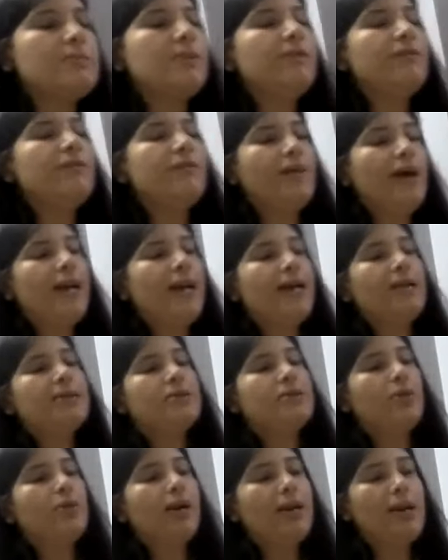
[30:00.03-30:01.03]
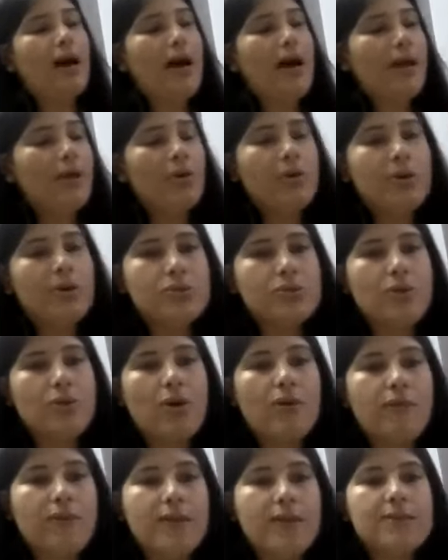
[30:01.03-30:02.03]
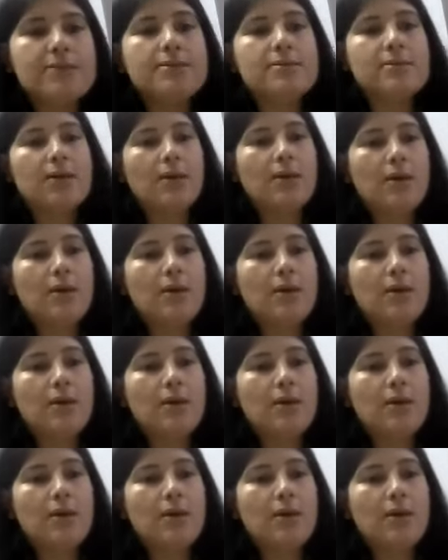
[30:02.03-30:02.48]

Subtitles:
been filed, so an IO is always